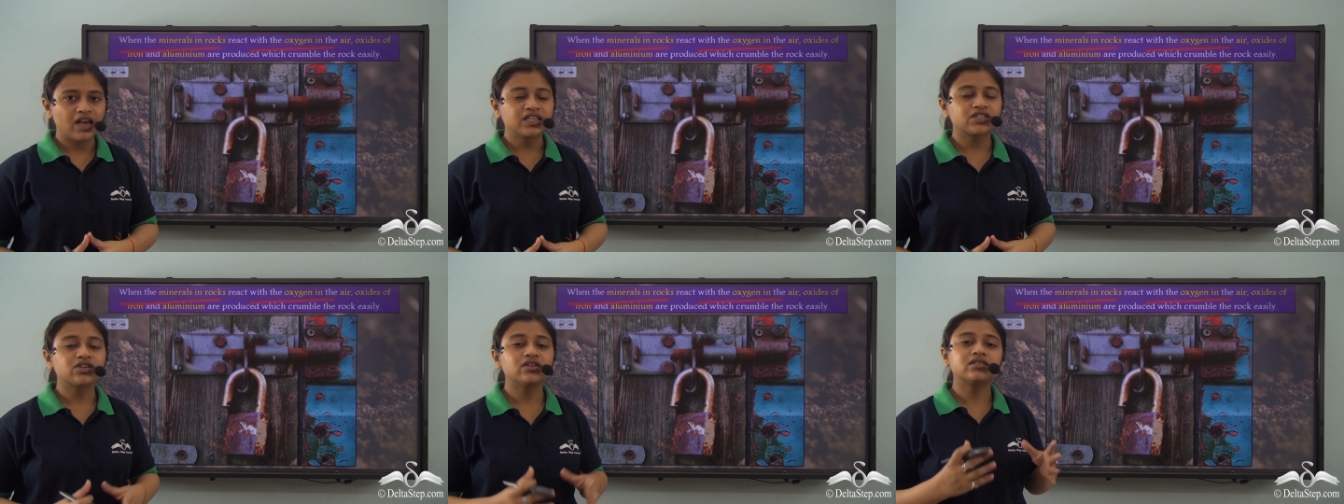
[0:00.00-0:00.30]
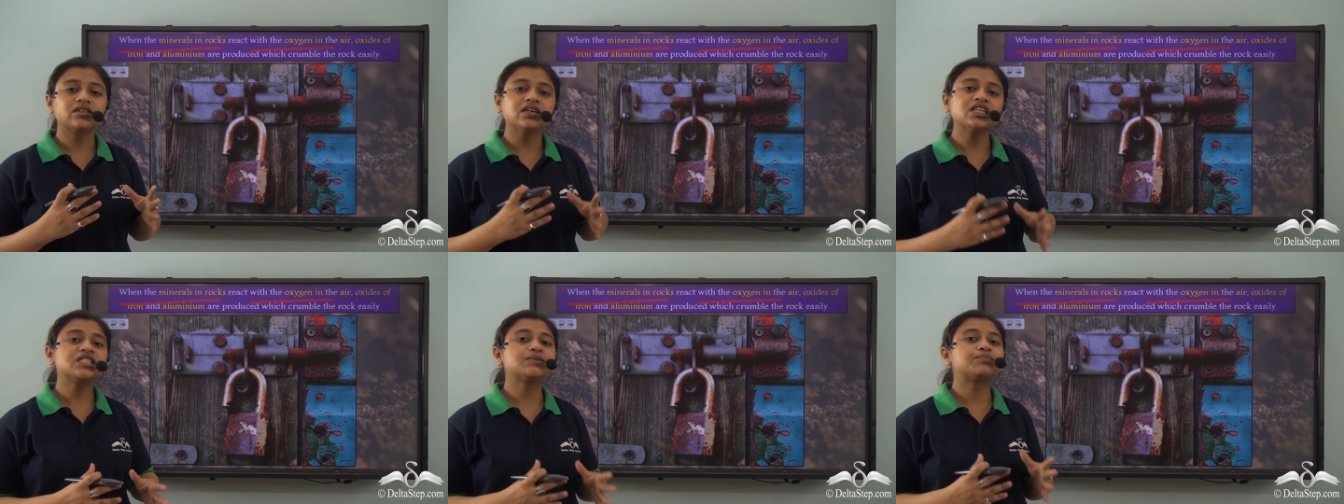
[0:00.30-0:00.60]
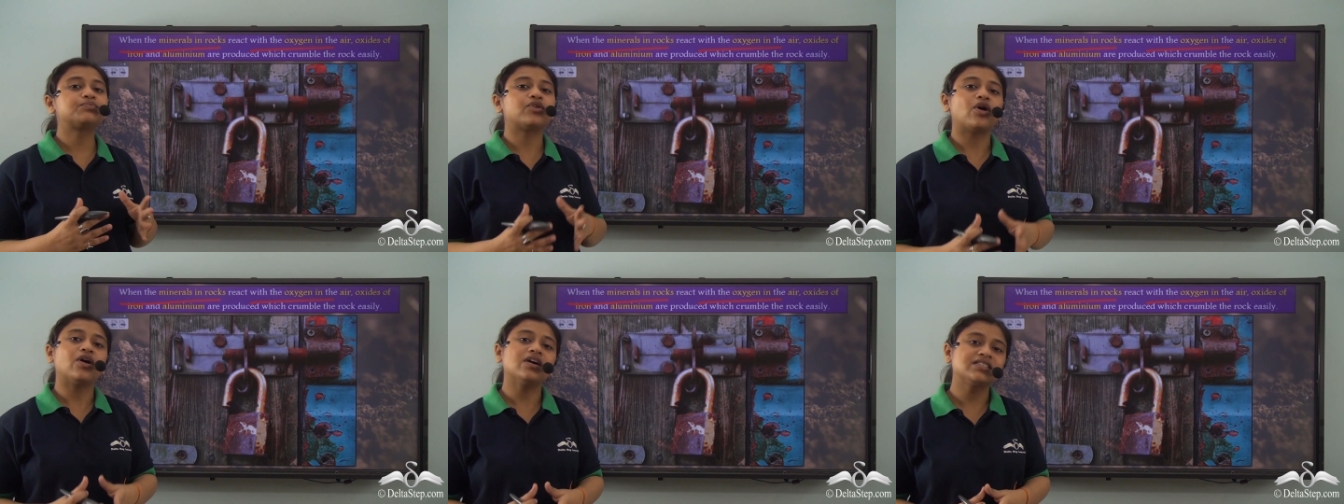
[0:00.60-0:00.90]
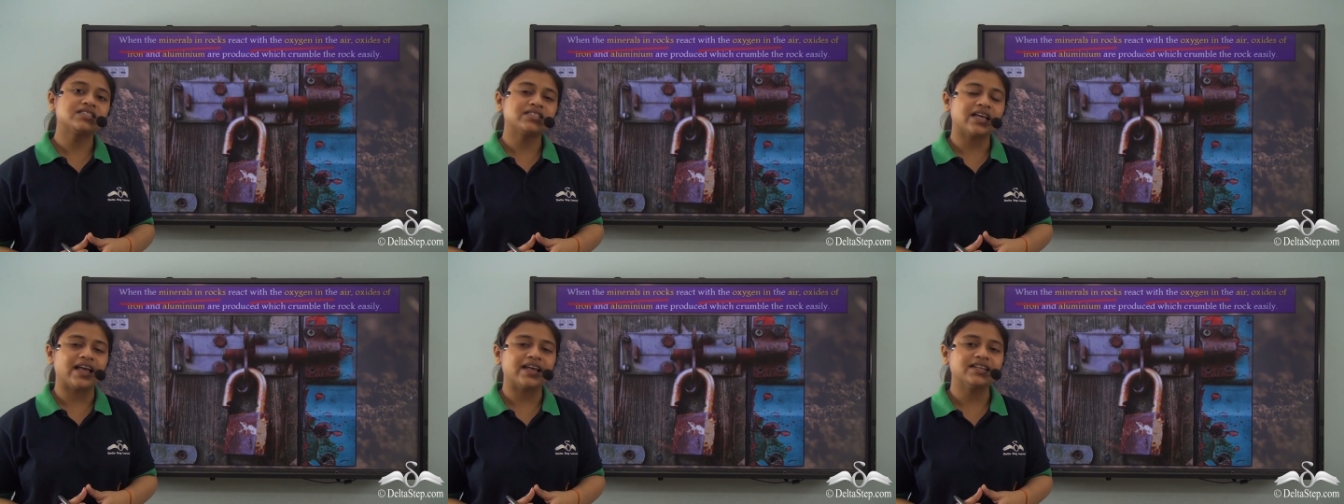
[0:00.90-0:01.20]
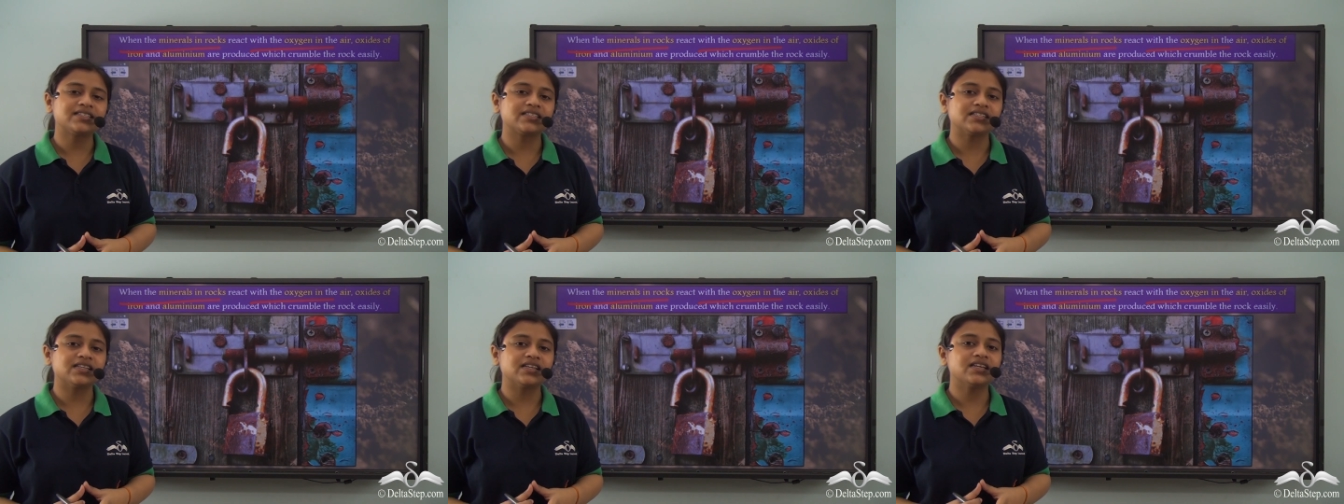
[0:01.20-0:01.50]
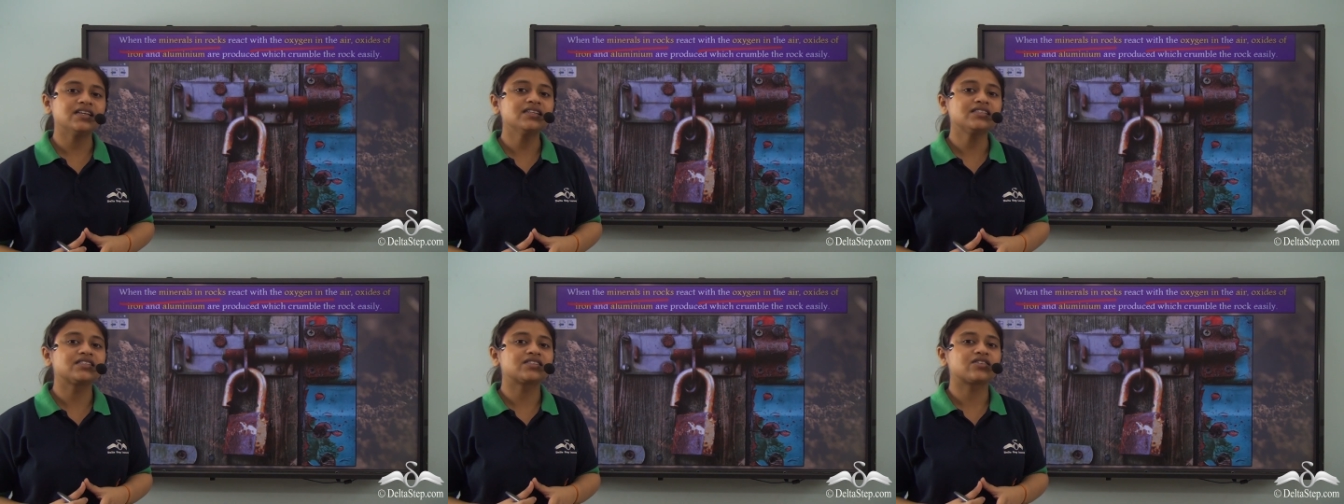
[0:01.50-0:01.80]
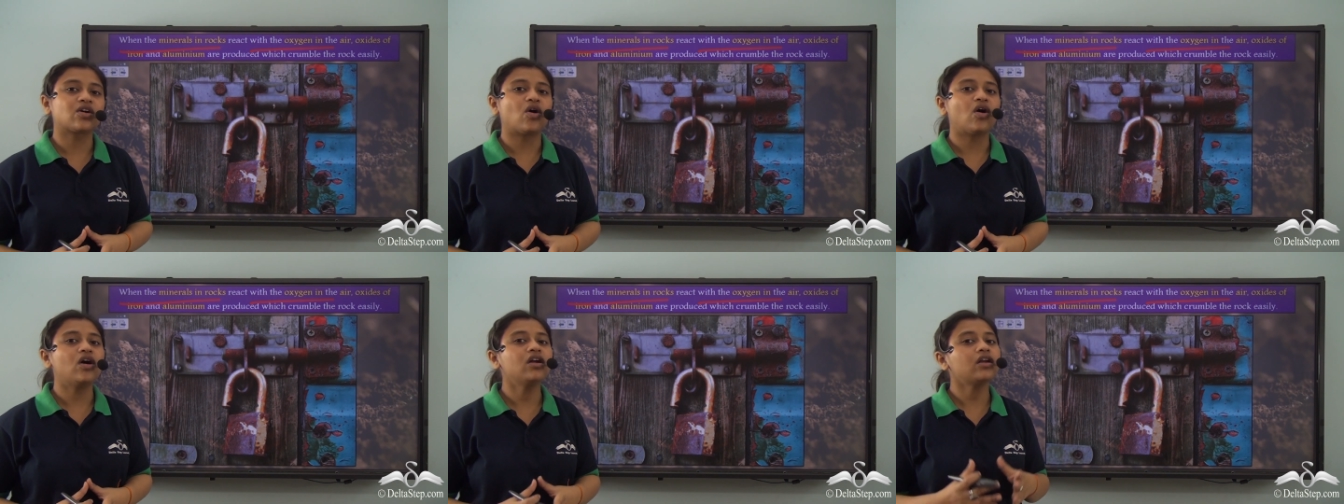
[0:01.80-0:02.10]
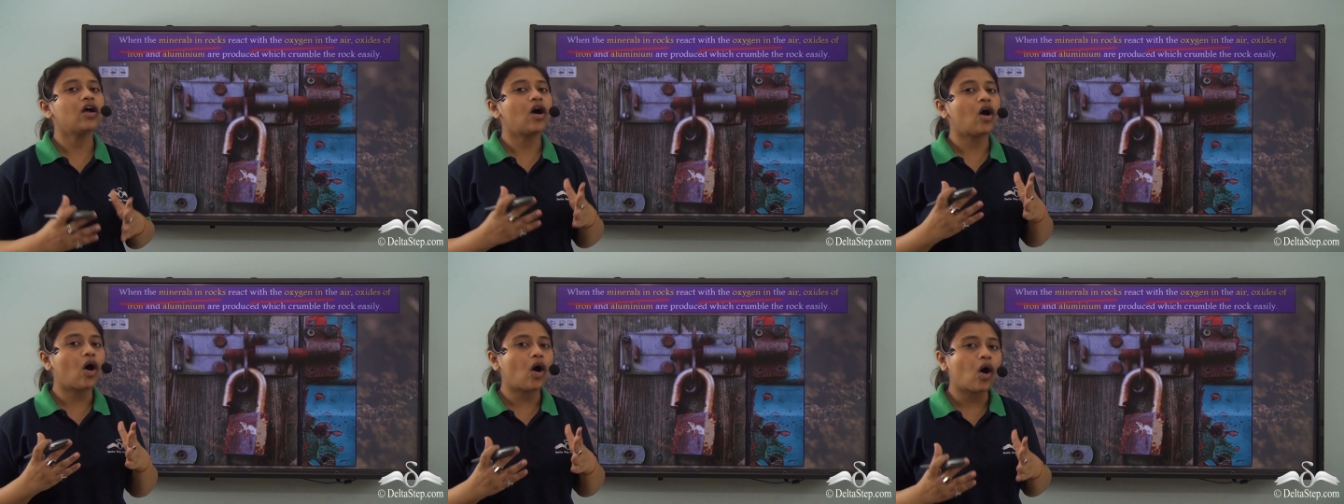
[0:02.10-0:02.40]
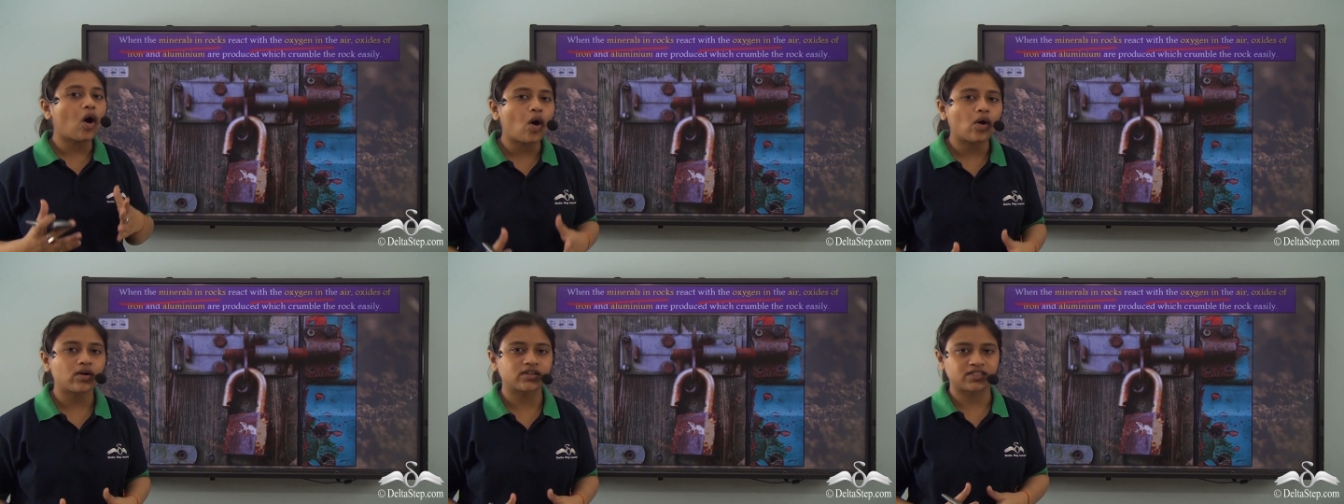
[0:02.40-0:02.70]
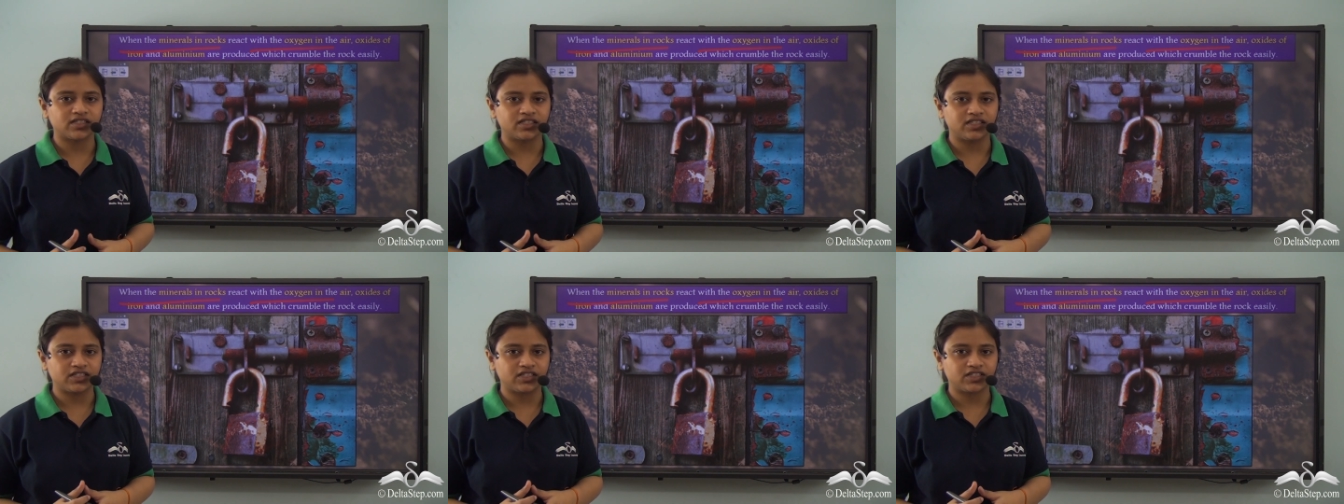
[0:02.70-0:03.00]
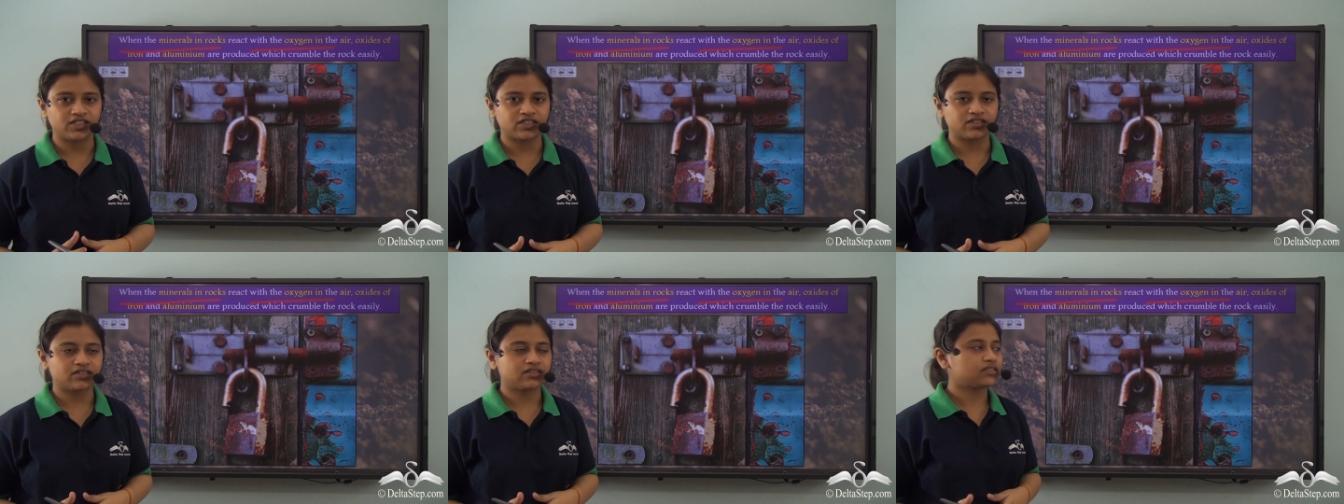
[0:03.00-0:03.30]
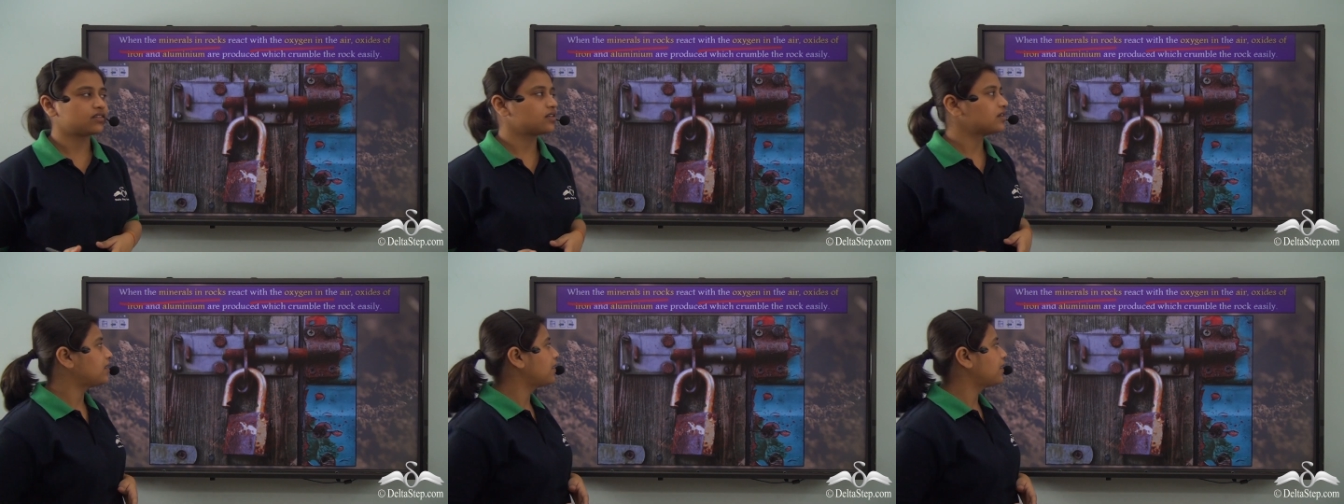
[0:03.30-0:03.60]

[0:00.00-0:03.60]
So this process is called oxidation.